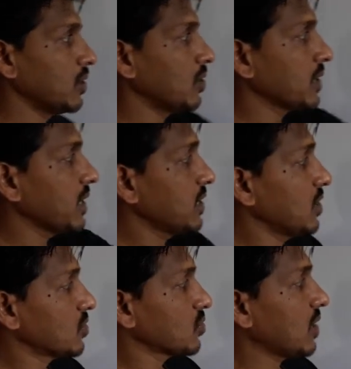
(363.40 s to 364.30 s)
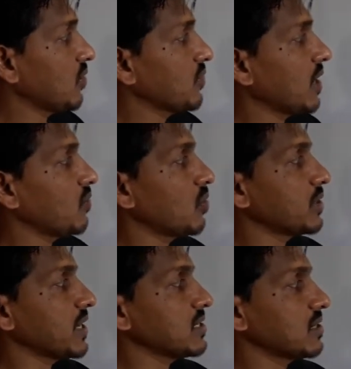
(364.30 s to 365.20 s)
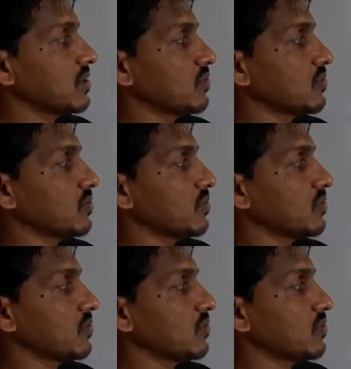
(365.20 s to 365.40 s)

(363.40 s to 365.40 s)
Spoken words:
Okay, so now we have voltage.